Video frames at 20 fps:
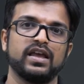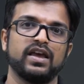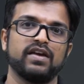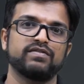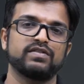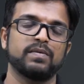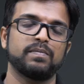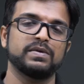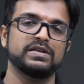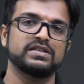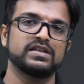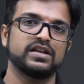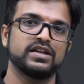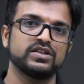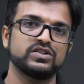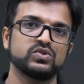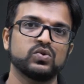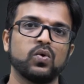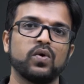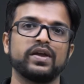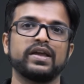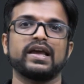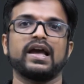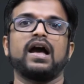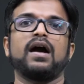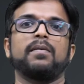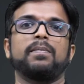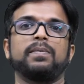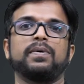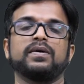If the piston is going
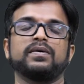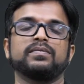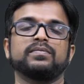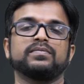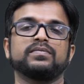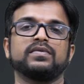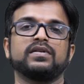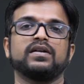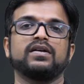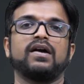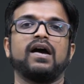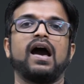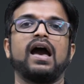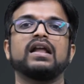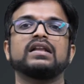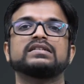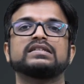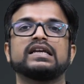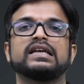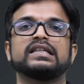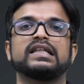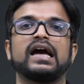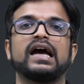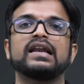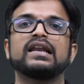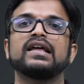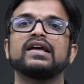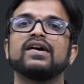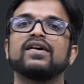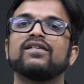up, I will say
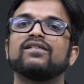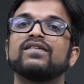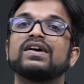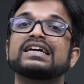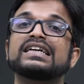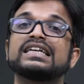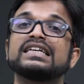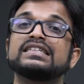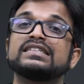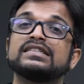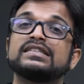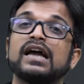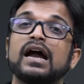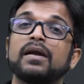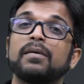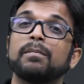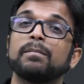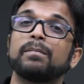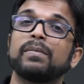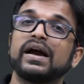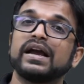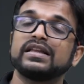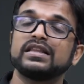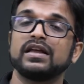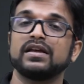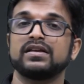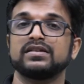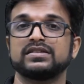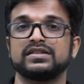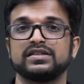that work is done by
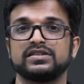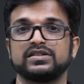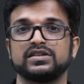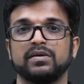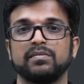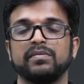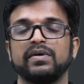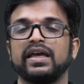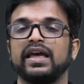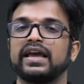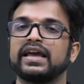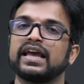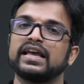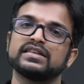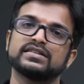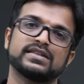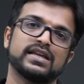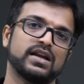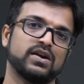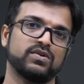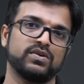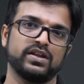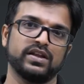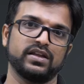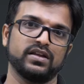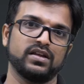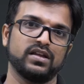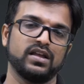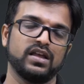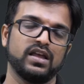the system against surrounding.